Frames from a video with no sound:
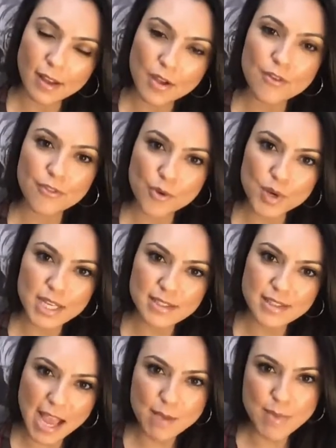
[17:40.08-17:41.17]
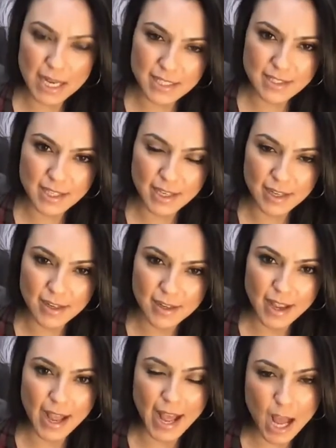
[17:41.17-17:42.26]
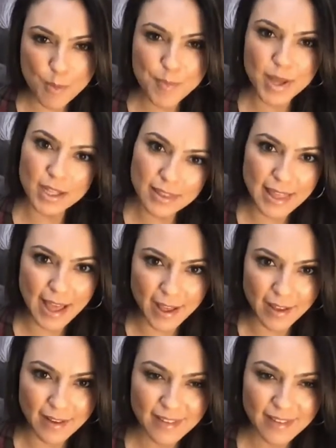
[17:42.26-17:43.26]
Food is thy medicine. How about that?